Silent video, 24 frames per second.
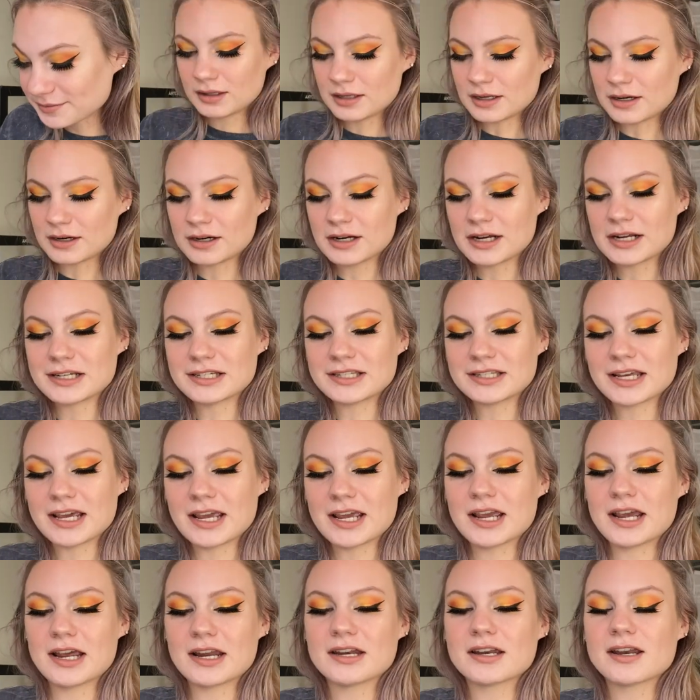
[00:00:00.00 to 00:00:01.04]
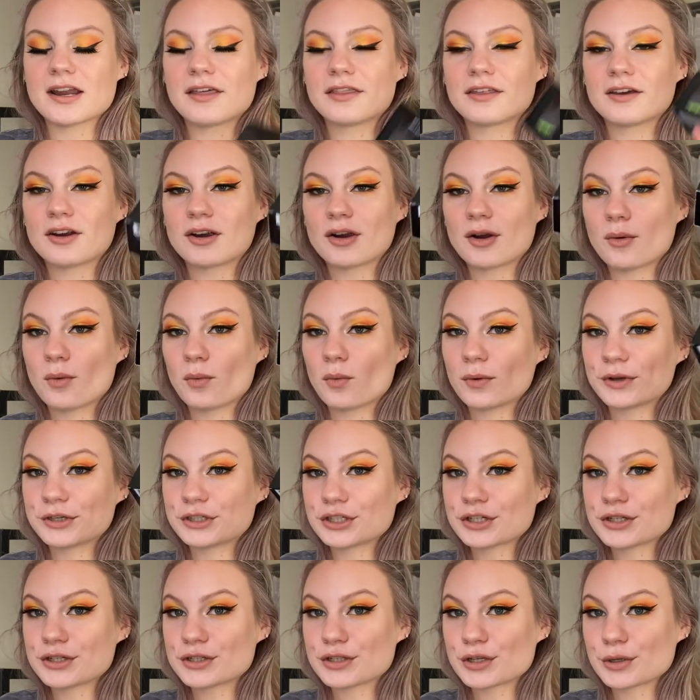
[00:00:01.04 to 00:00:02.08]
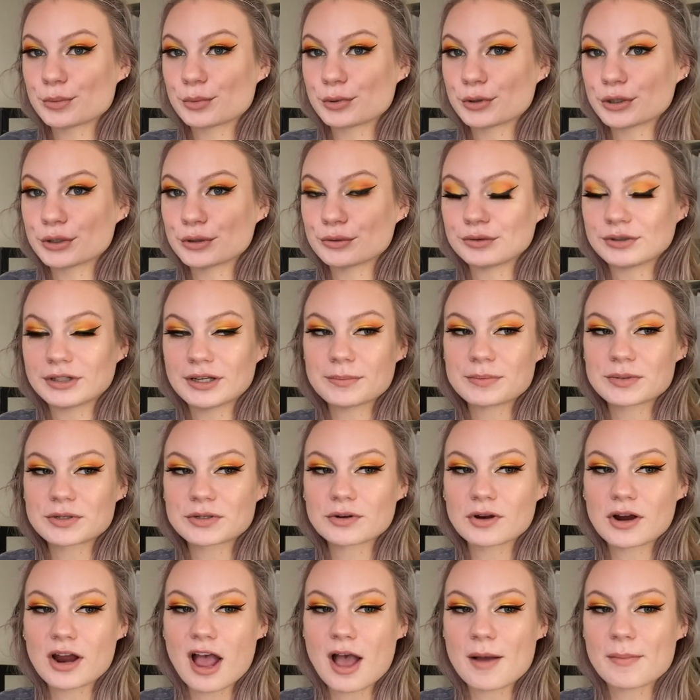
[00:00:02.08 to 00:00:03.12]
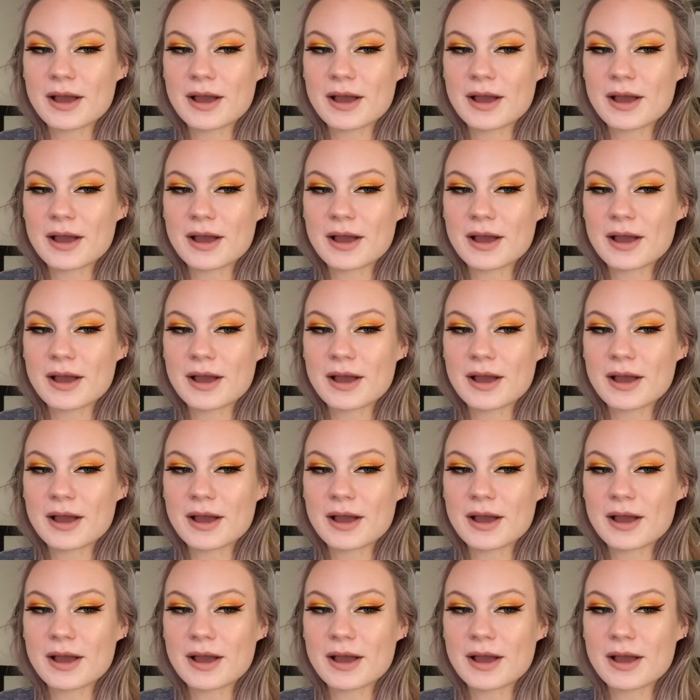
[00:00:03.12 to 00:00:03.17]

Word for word: There is another Witch's Brew lip scrub.